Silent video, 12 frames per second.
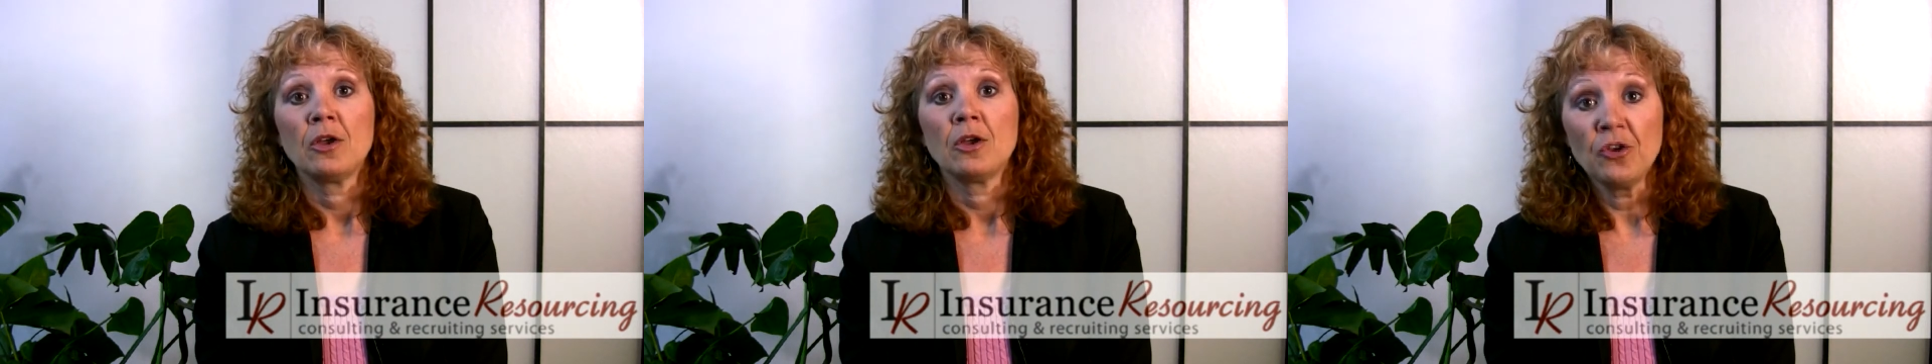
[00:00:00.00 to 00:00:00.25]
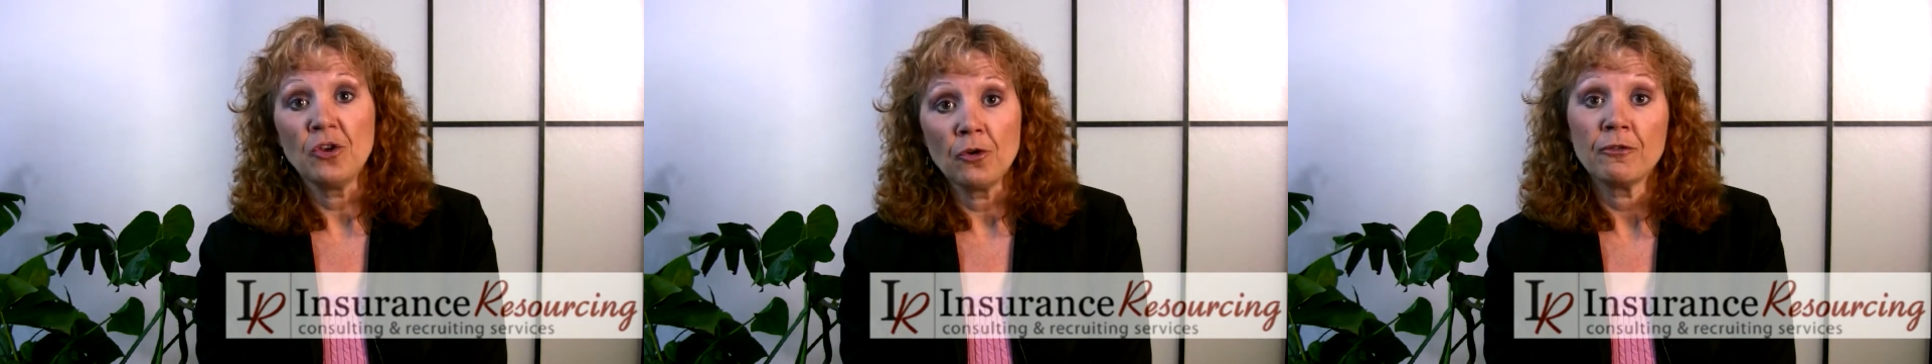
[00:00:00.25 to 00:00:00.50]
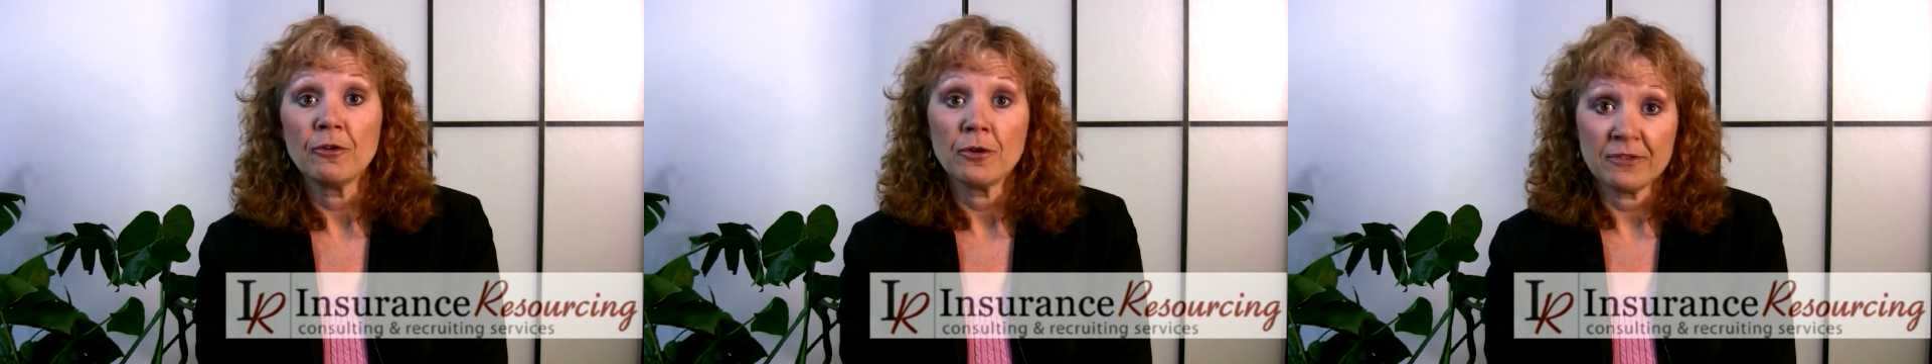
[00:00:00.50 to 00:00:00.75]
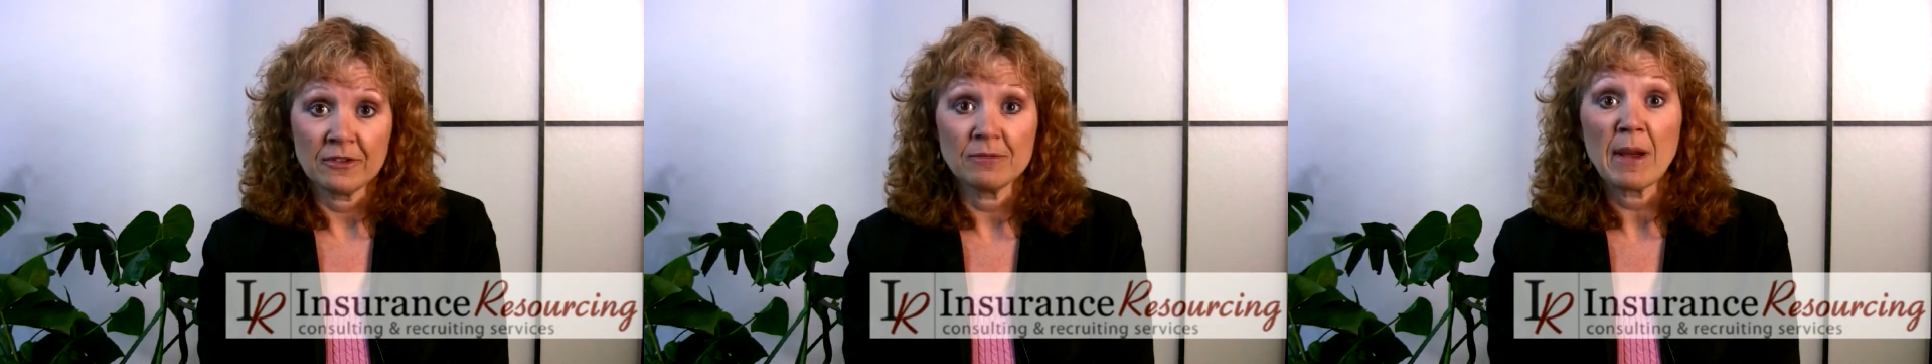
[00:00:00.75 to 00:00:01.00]
you
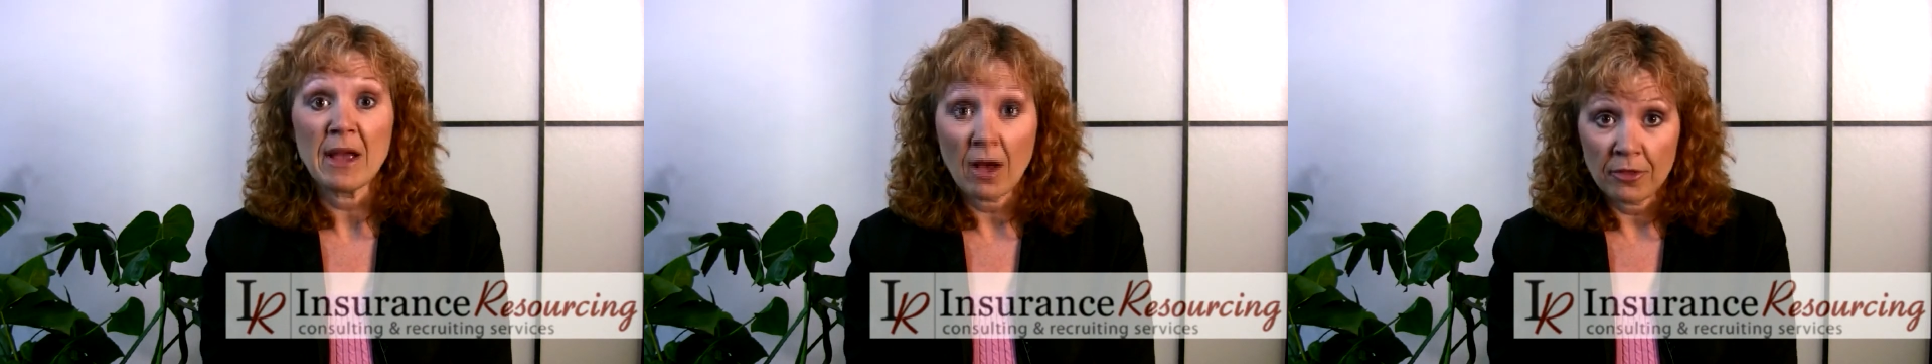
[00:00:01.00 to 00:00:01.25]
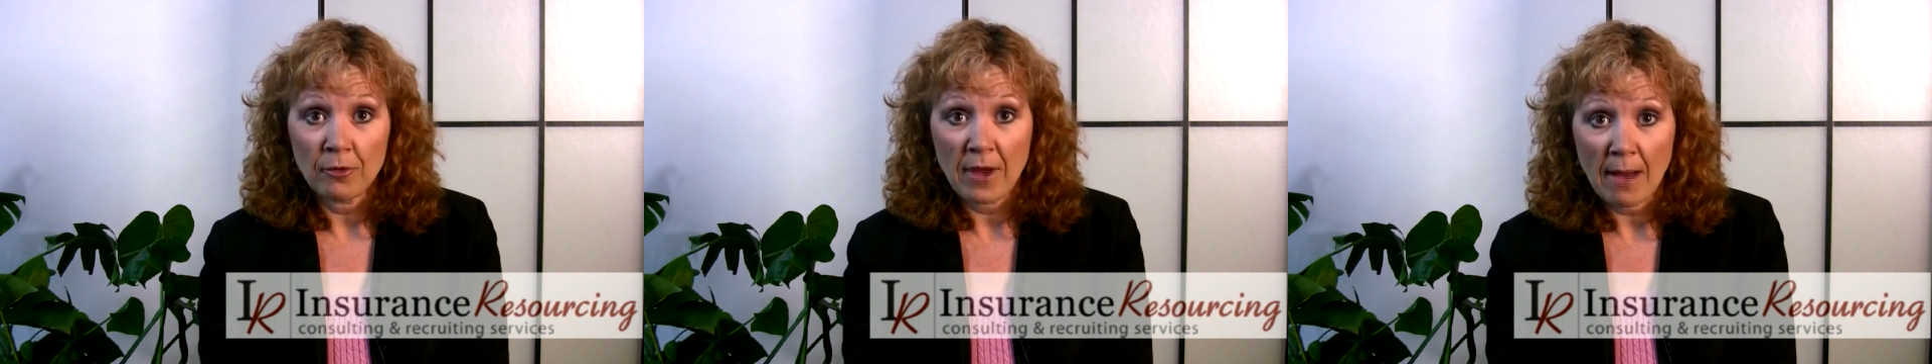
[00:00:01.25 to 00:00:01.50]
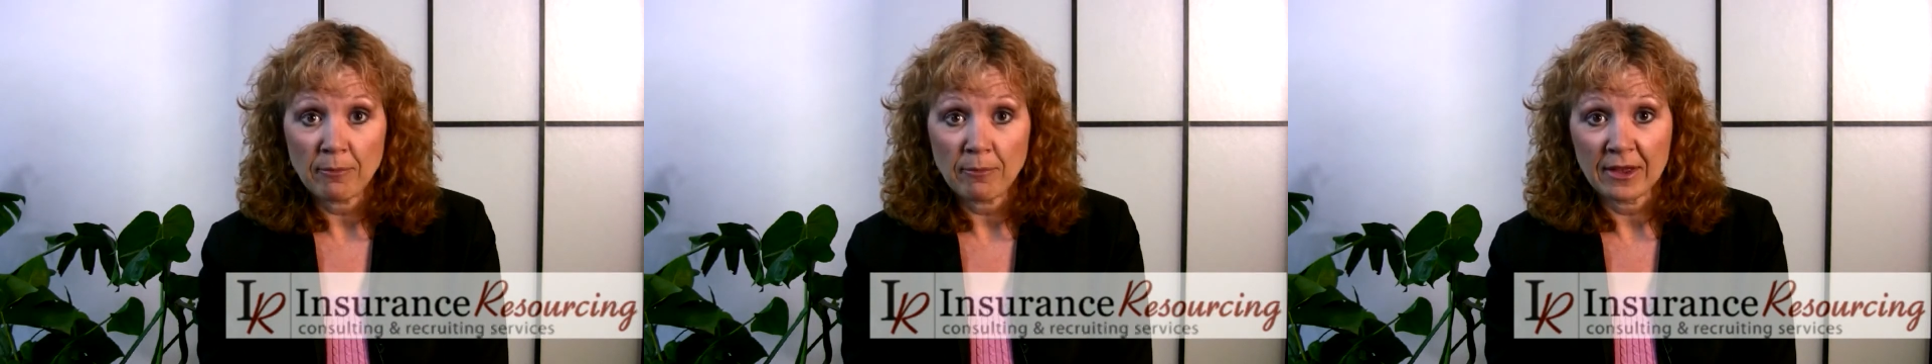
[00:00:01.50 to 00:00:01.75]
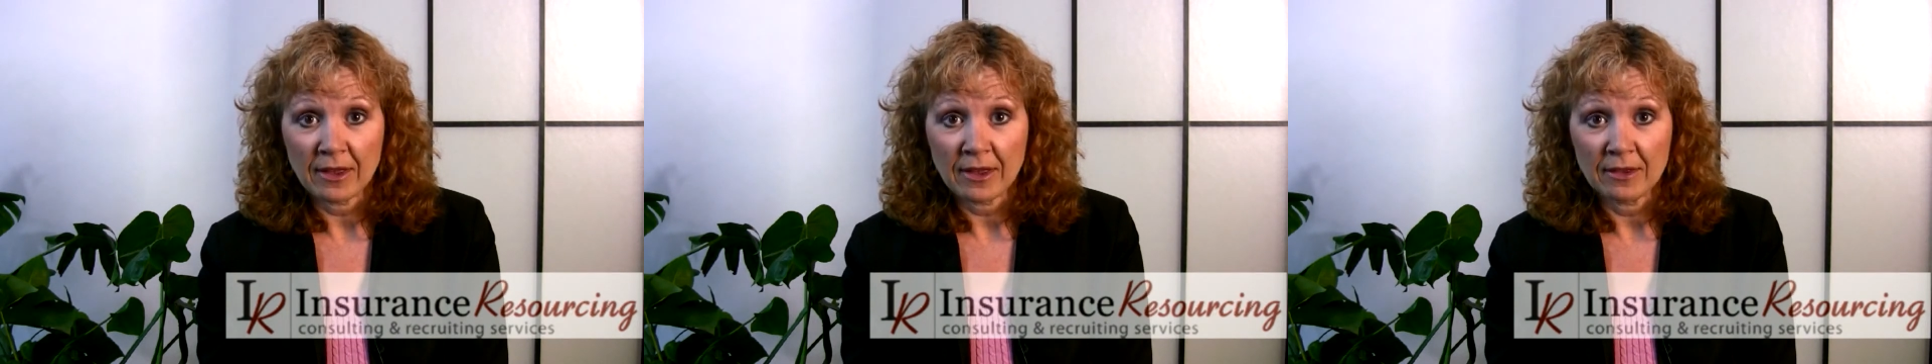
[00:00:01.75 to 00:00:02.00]
versus my other
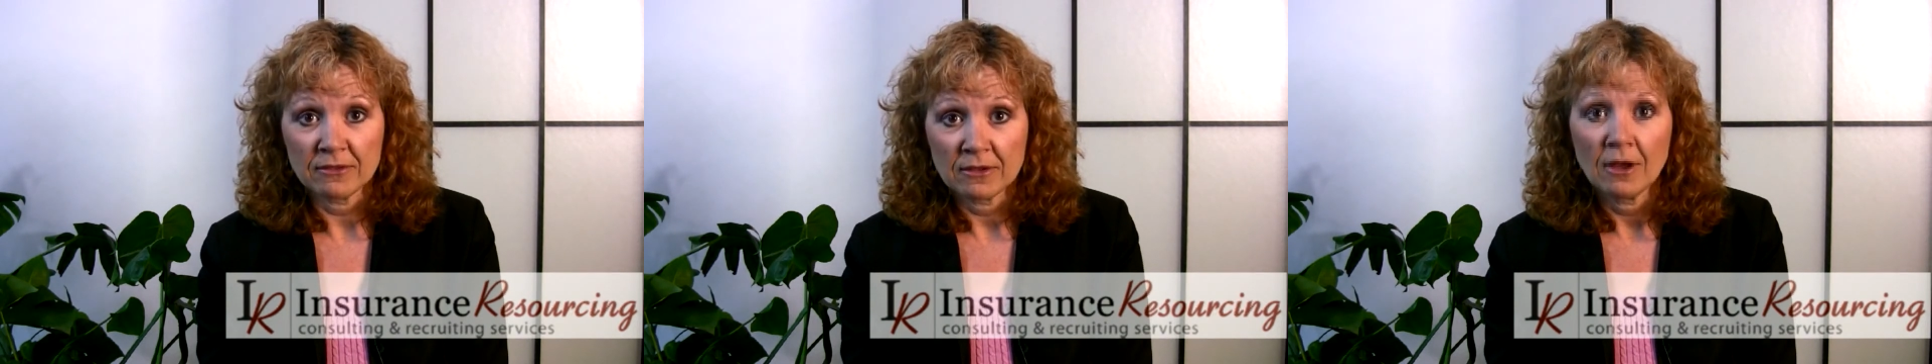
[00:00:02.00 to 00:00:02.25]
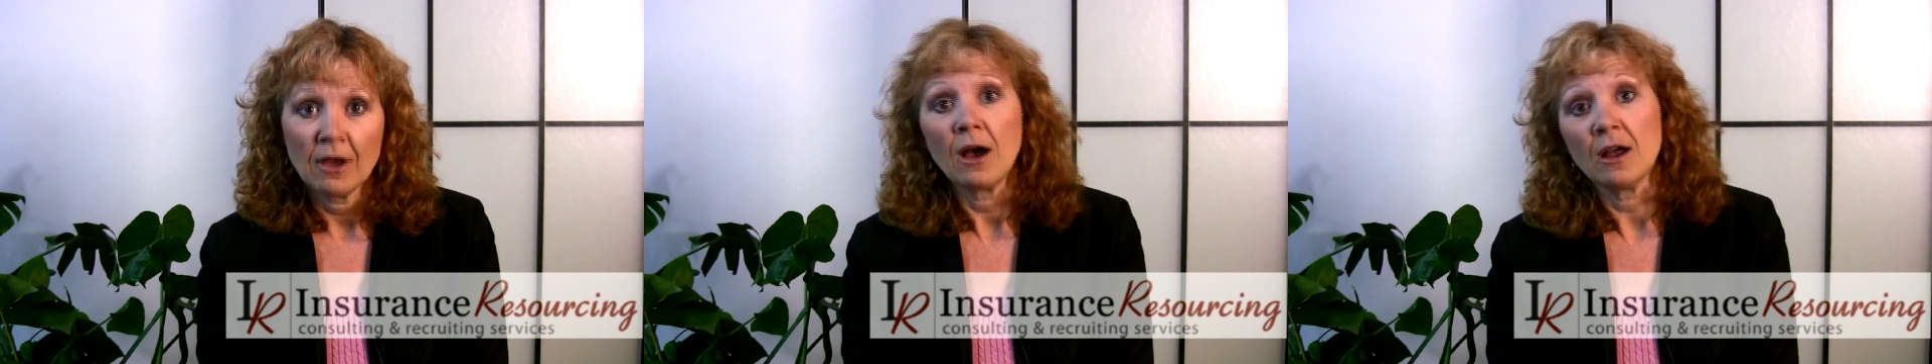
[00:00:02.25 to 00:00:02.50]
applicants?